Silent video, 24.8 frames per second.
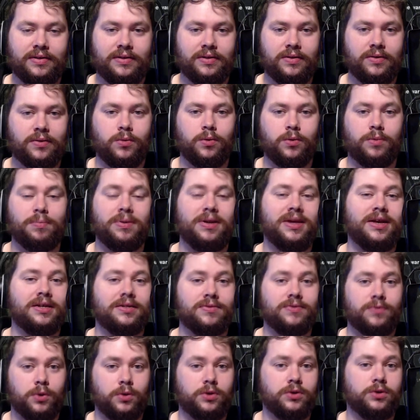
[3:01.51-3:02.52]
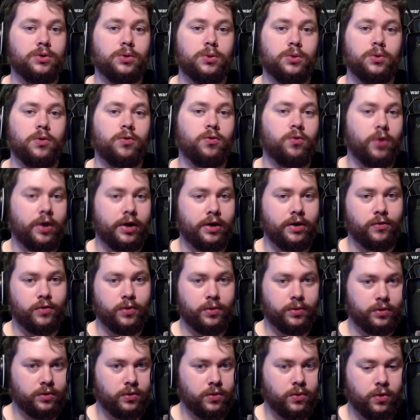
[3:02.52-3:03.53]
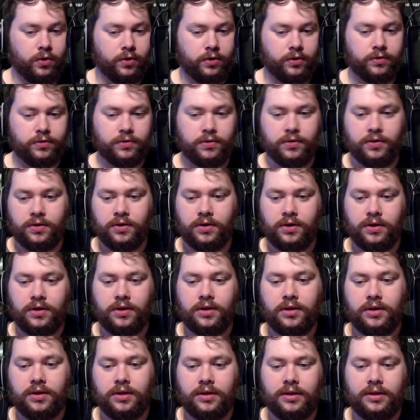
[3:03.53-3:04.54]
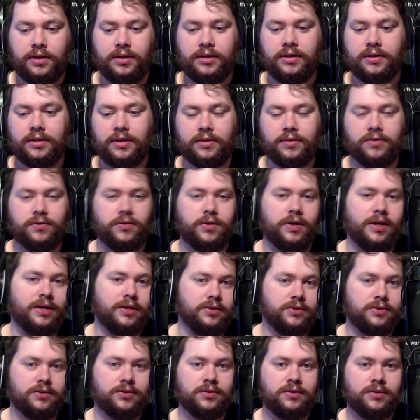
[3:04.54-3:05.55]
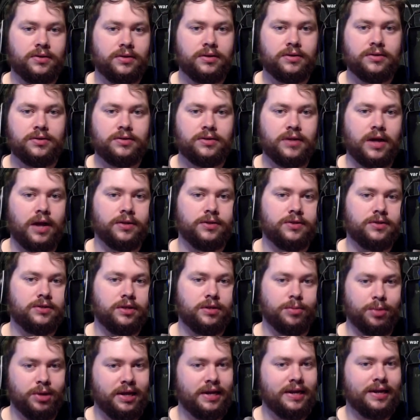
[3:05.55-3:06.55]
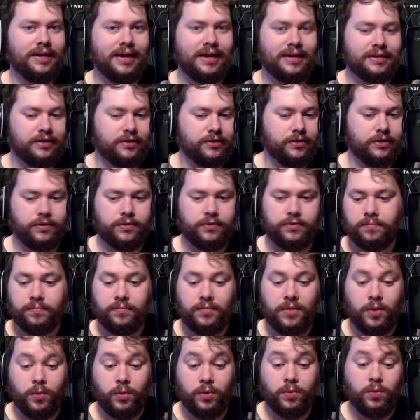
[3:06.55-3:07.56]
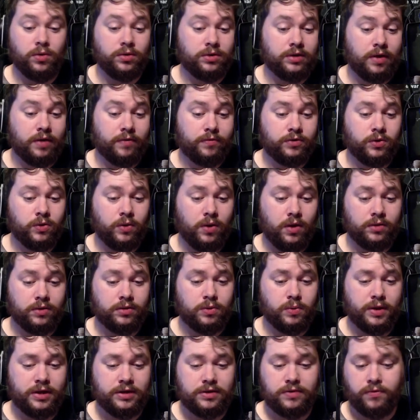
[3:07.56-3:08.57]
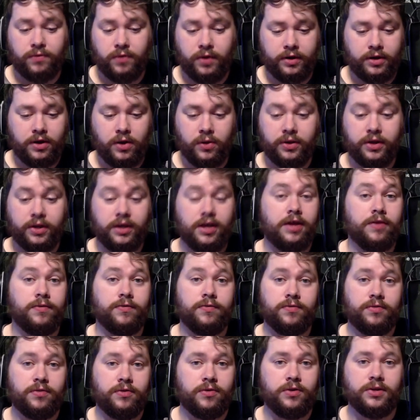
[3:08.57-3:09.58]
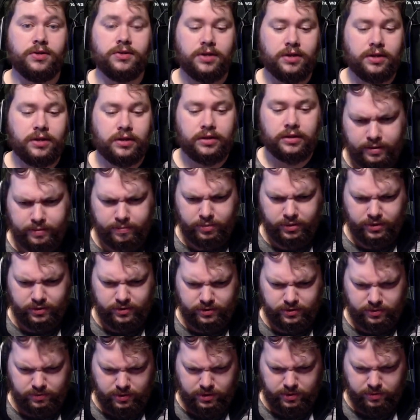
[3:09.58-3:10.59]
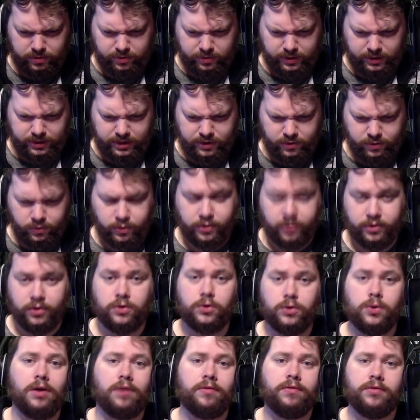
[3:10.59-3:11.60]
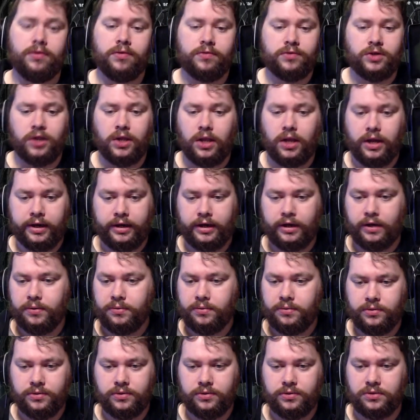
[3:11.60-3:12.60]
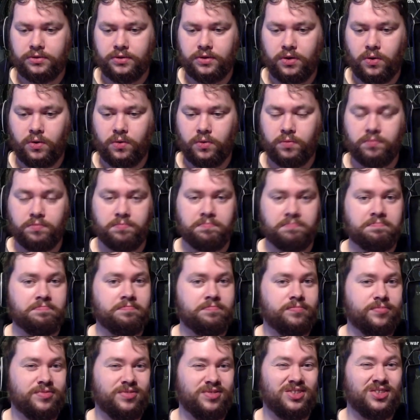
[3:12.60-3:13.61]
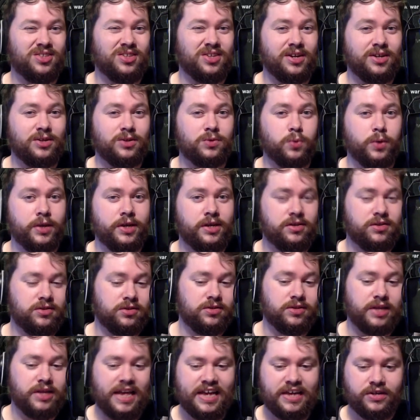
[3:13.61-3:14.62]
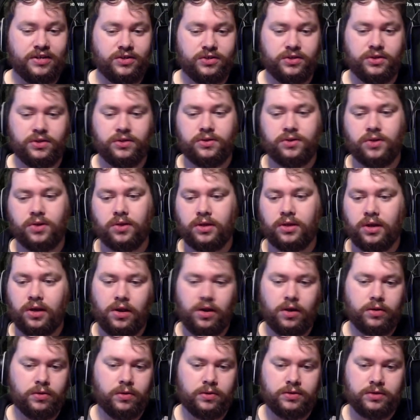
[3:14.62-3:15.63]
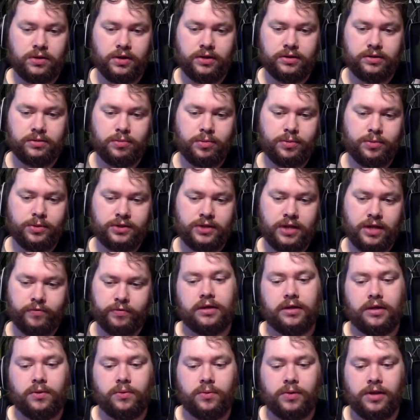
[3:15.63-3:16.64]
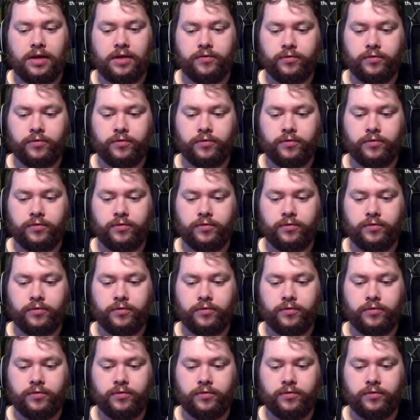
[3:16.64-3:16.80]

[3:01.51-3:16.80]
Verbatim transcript: with PSVR 2 right around the corner, that there is dots to be connected here. And we won't have too long to wait to find out if there is anything, because what are we now? We're the 12th of July now, so six weeks-ish, something along those lines, maybe seven, we'll have our